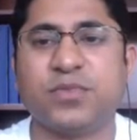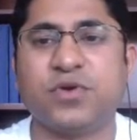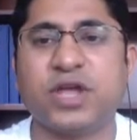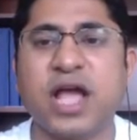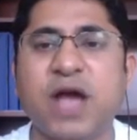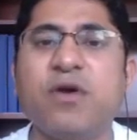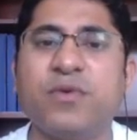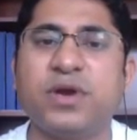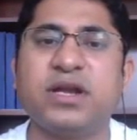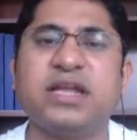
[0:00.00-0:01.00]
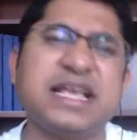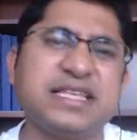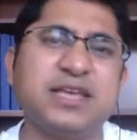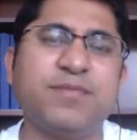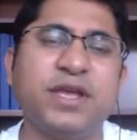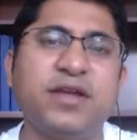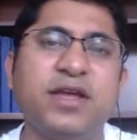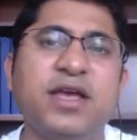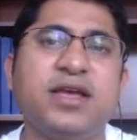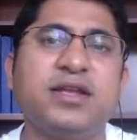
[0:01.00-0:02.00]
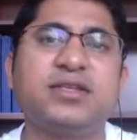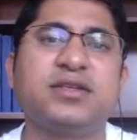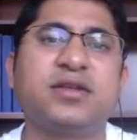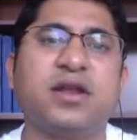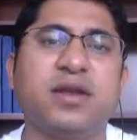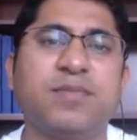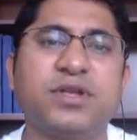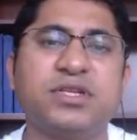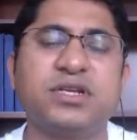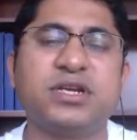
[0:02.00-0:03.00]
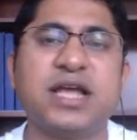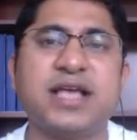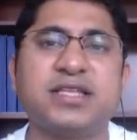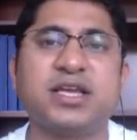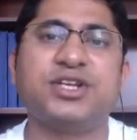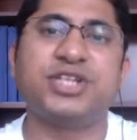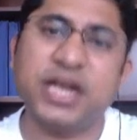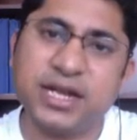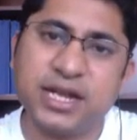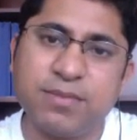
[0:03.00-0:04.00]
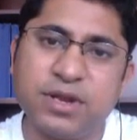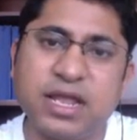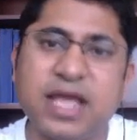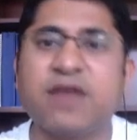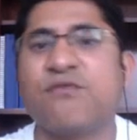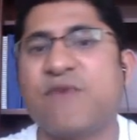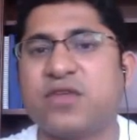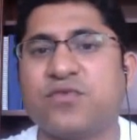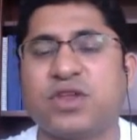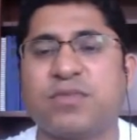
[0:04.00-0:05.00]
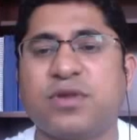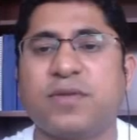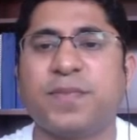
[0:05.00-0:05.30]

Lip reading: Okay. However, in SAP, it is represented as a check table and a value table.